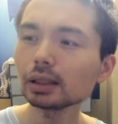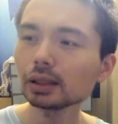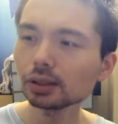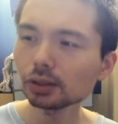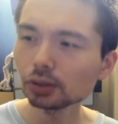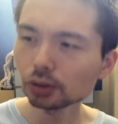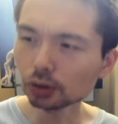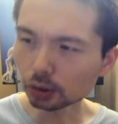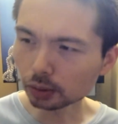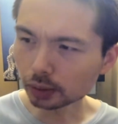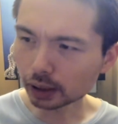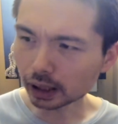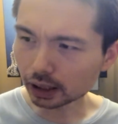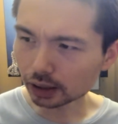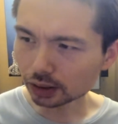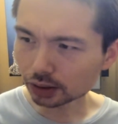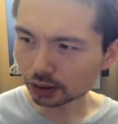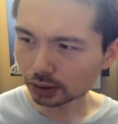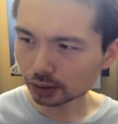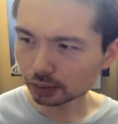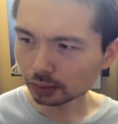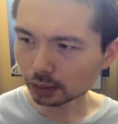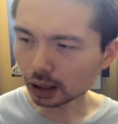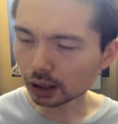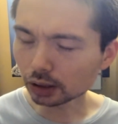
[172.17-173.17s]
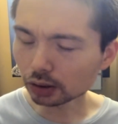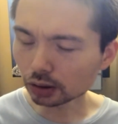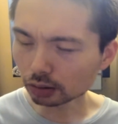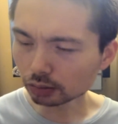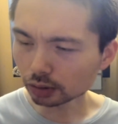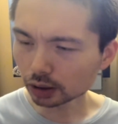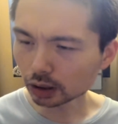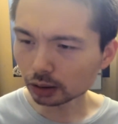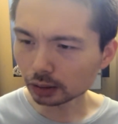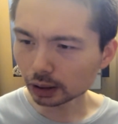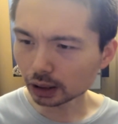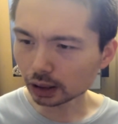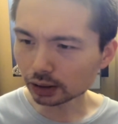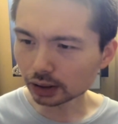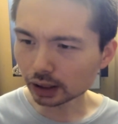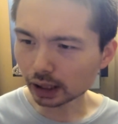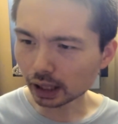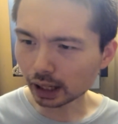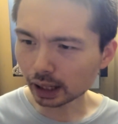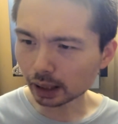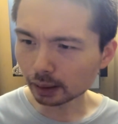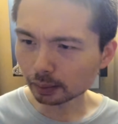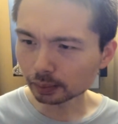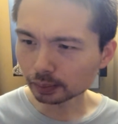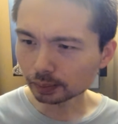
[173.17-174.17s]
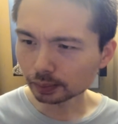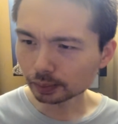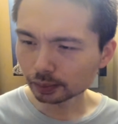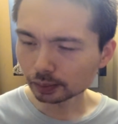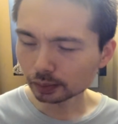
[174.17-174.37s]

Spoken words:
Do this in your real exam.